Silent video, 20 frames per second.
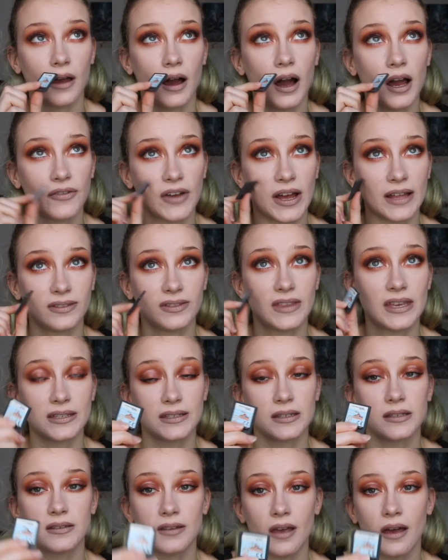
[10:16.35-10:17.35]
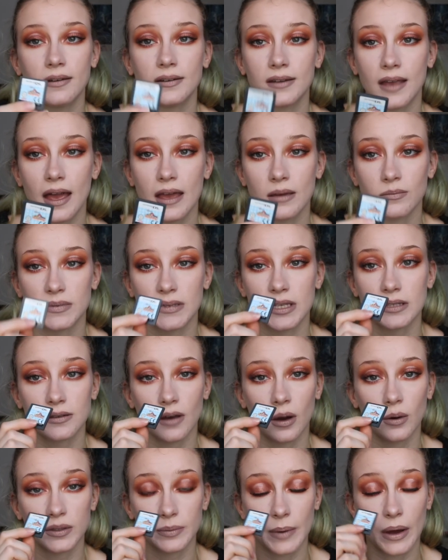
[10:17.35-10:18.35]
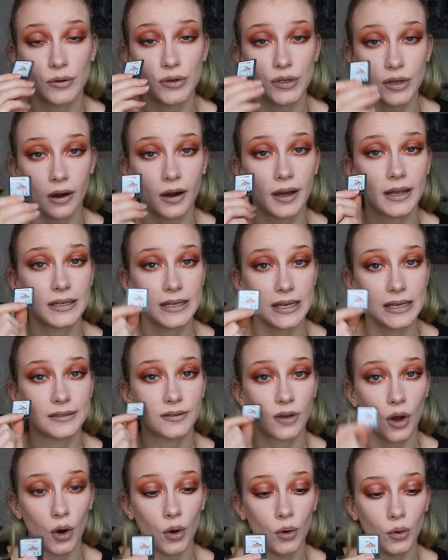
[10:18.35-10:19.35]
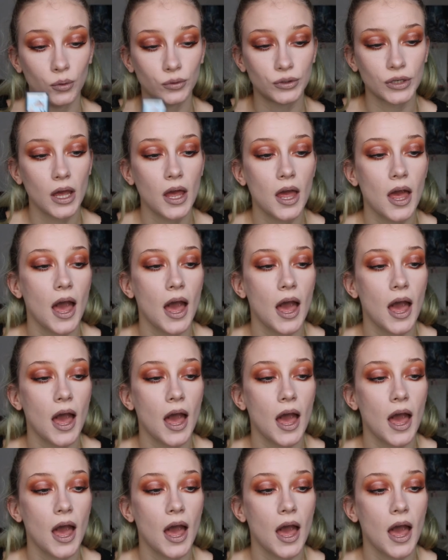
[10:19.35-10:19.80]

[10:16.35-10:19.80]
I've had this certain game since I was about nine years old